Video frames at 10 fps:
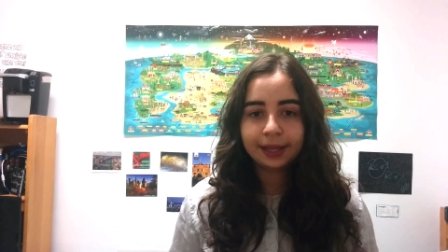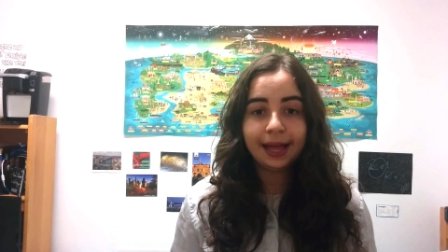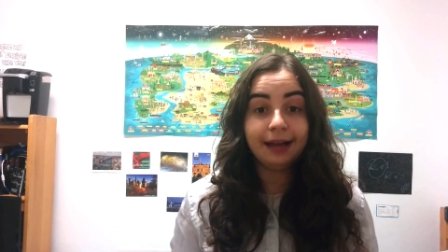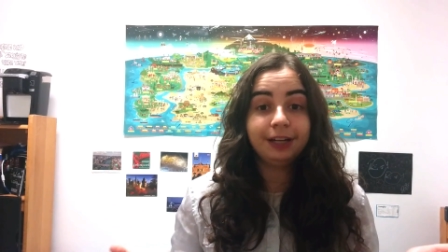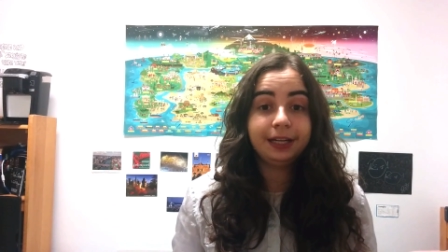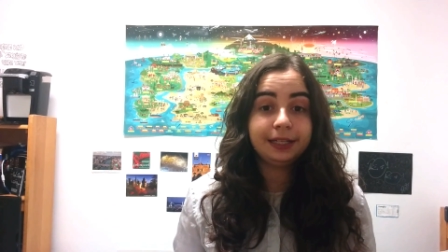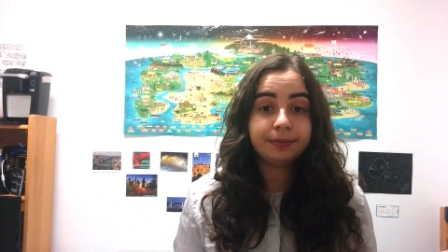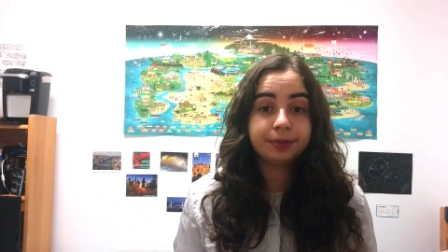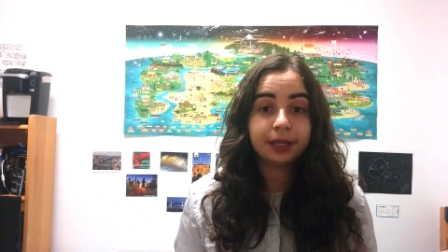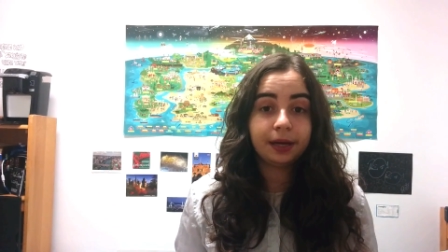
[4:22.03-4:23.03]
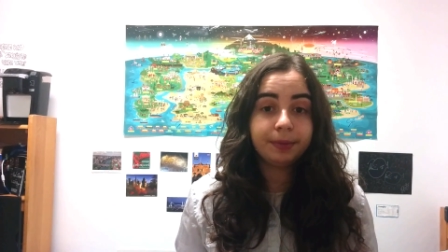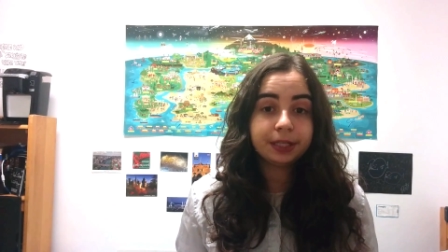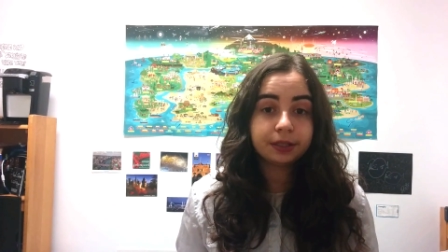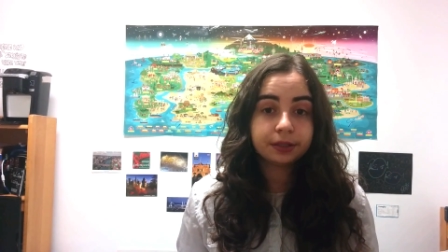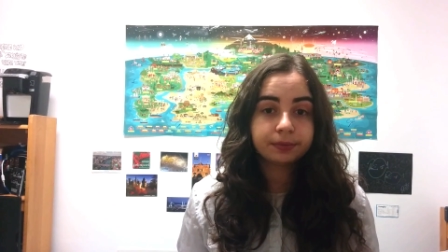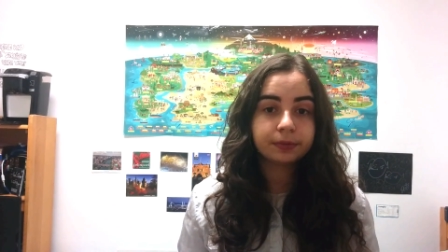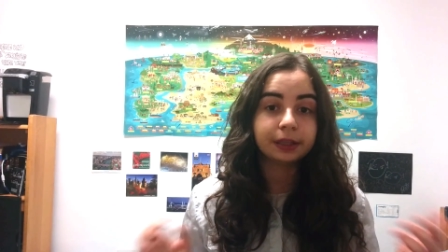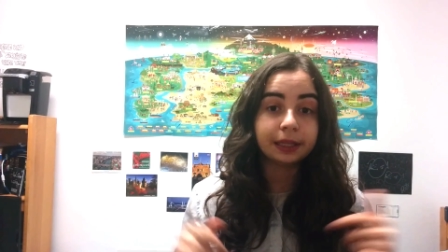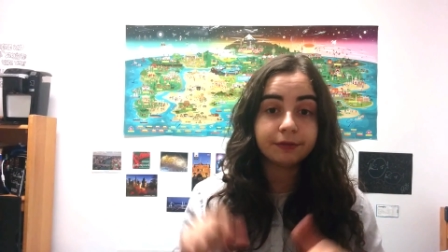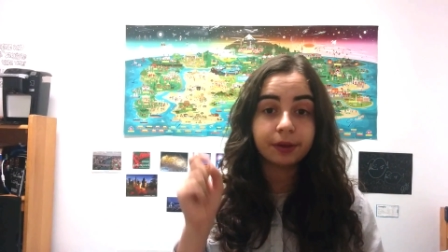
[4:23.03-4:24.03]
Have any tips that I missed?
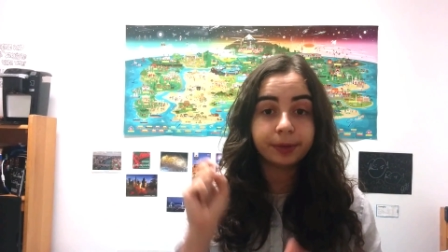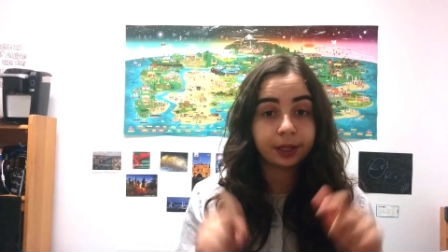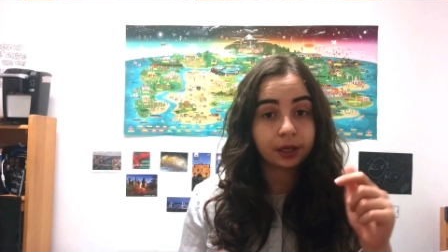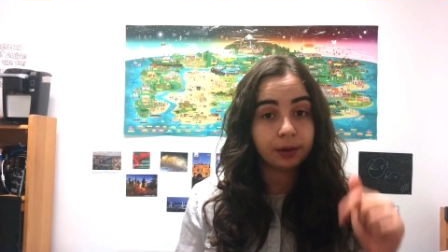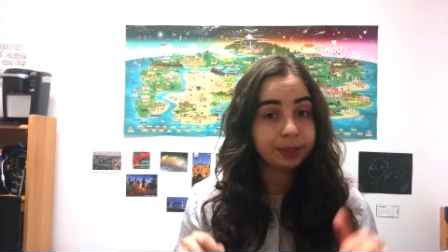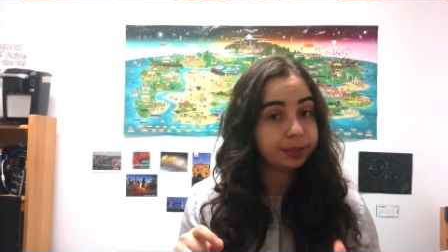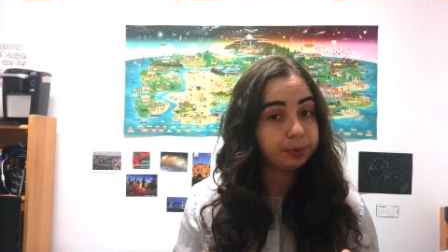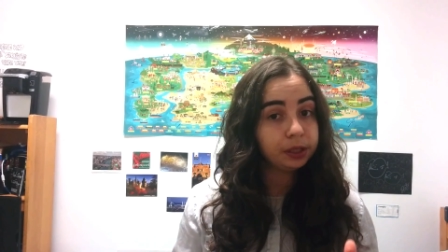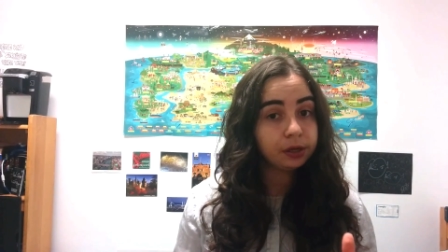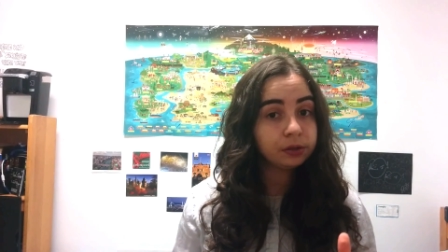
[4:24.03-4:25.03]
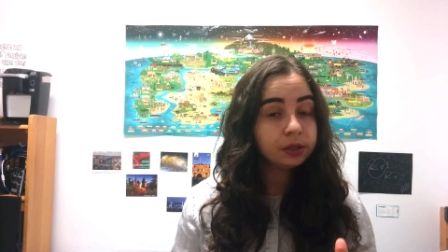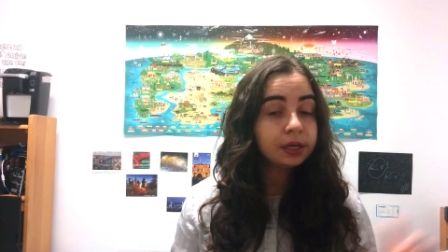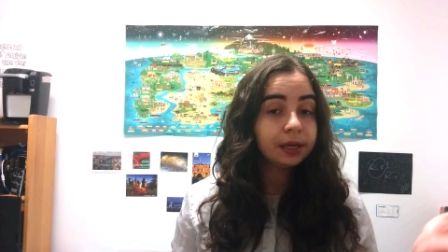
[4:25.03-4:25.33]
Leave them in the comments below,